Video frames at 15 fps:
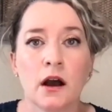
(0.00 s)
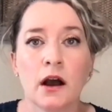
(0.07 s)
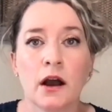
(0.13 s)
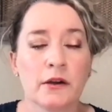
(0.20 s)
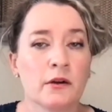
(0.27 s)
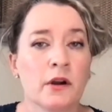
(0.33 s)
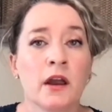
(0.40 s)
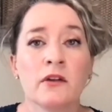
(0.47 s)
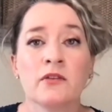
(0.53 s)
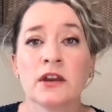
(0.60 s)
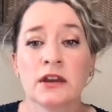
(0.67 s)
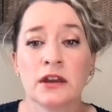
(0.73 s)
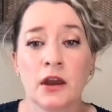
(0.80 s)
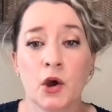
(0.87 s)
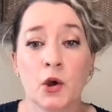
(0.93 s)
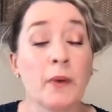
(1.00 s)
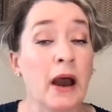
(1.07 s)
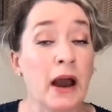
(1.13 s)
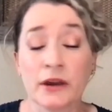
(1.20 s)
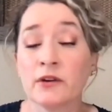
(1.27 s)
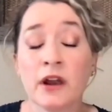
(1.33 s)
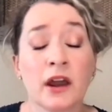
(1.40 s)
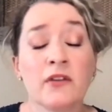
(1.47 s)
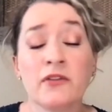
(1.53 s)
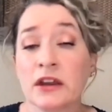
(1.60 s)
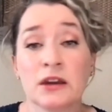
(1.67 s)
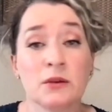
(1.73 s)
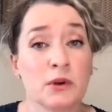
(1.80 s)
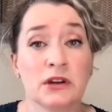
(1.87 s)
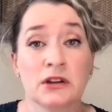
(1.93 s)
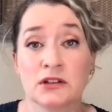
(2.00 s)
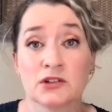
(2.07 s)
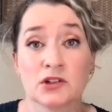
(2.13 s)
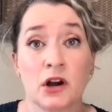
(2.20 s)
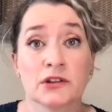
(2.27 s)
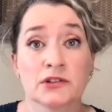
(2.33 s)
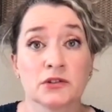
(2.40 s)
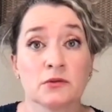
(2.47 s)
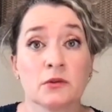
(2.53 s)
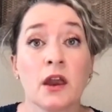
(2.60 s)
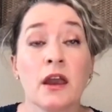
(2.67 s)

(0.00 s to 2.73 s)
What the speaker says: I don't have any help. I don't have anybody to talk to.